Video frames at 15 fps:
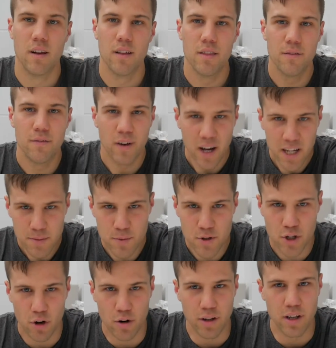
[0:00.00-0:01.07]
The vast
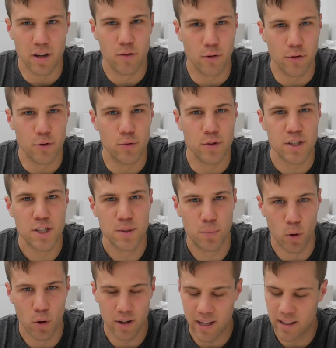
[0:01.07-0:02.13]
majority of what we do in sport